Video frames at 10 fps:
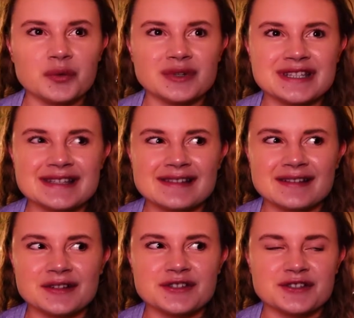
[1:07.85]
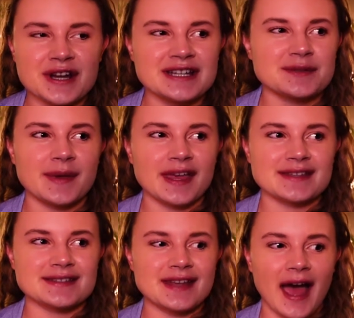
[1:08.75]
which is a little strange
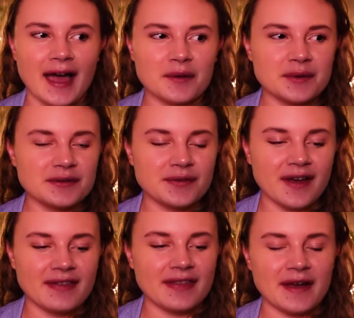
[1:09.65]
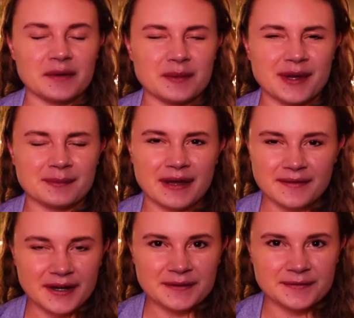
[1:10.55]
because I would have thought that that would have been my
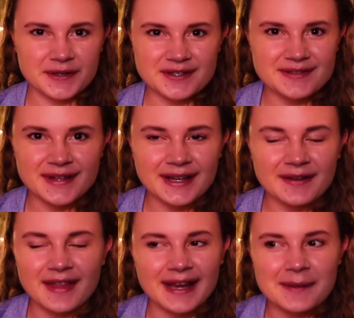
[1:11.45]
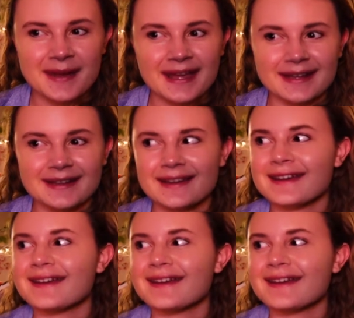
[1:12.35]
very first video that I made.